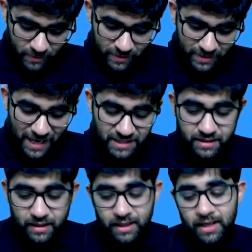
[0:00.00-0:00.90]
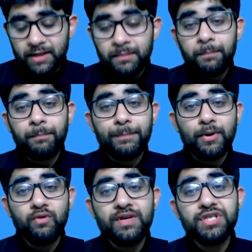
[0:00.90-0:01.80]
Next,
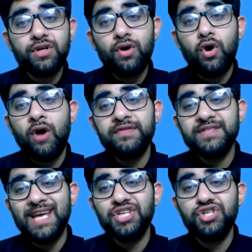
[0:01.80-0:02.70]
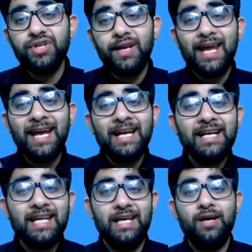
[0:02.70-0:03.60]
provision of section
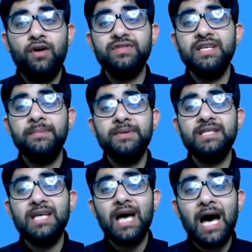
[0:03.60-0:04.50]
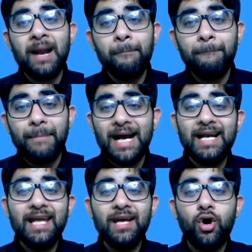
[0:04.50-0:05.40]
80 of CPC are
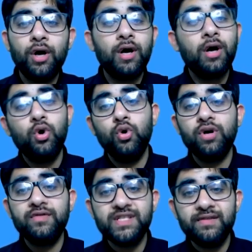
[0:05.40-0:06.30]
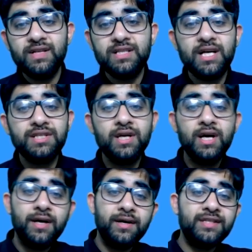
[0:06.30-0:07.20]
binding on a court of civil judge,
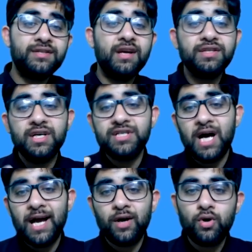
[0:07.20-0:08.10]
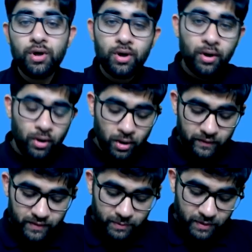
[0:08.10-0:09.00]
district judge, high court, or all
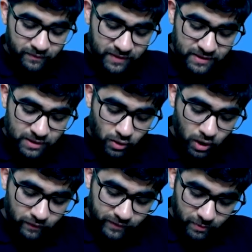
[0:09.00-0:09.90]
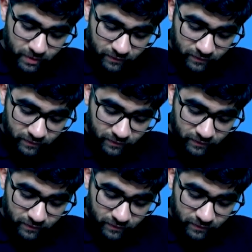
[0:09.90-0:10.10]
of the above. This is all of the above.